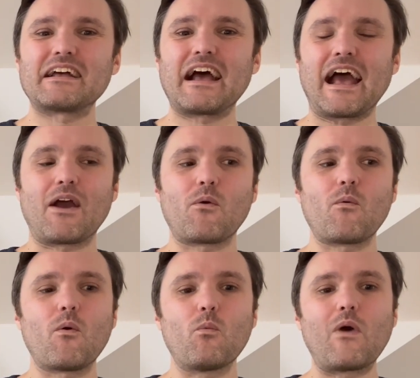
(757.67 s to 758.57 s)

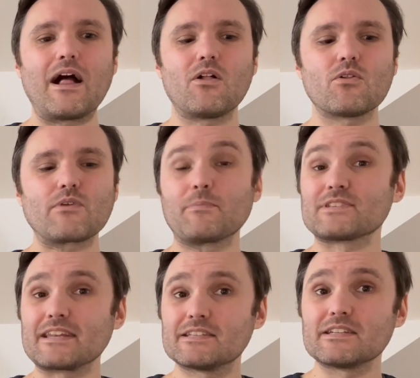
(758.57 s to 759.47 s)
how well
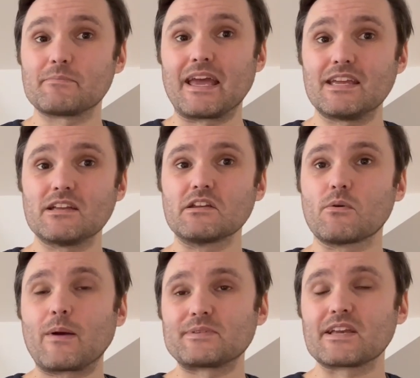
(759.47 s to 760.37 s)
represented a
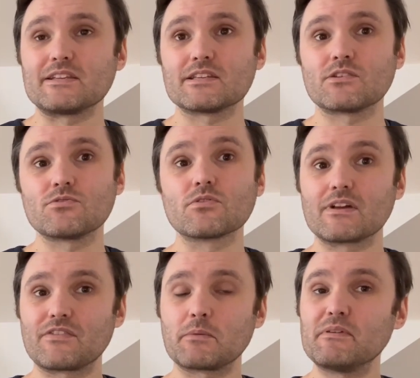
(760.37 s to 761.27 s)
website is in Google,
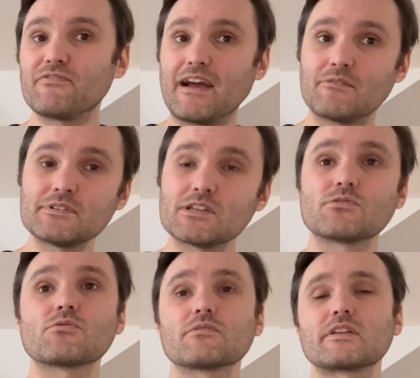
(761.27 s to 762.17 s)
if it can be found in
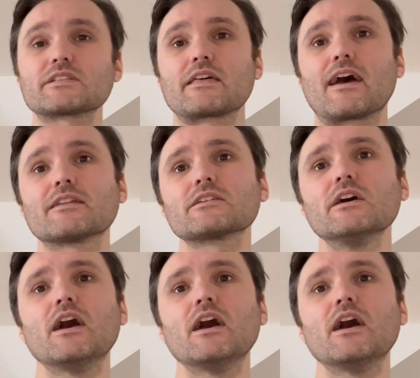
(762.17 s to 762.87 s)
Google and things like that.